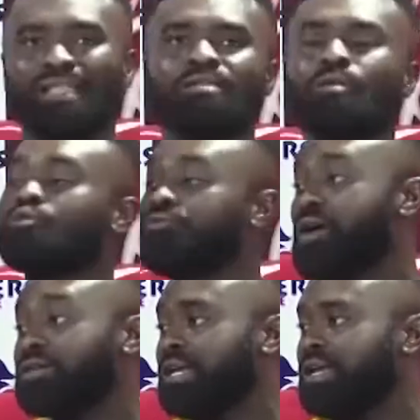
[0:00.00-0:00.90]
think I'm so
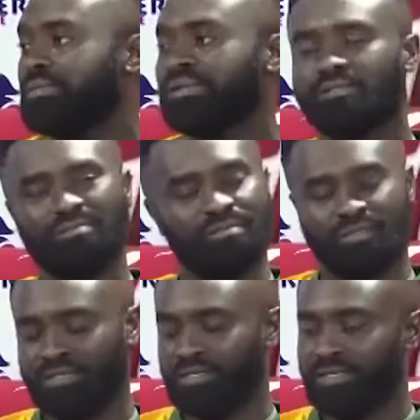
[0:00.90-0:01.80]
far side na me ti.
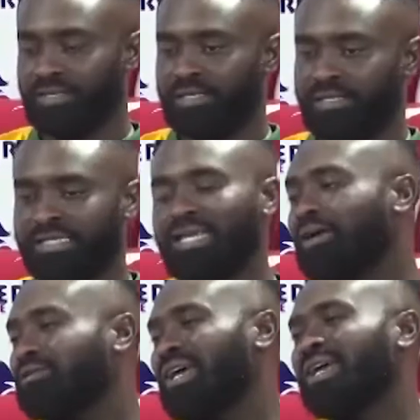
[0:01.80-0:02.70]
Se
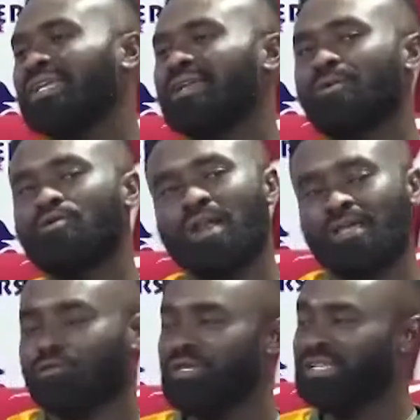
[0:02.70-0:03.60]
ye ja ye na mo kwa na
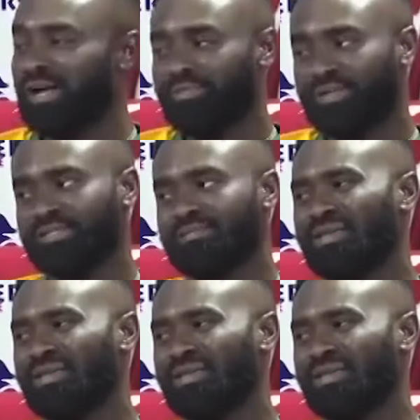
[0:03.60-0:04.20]
so ni ka print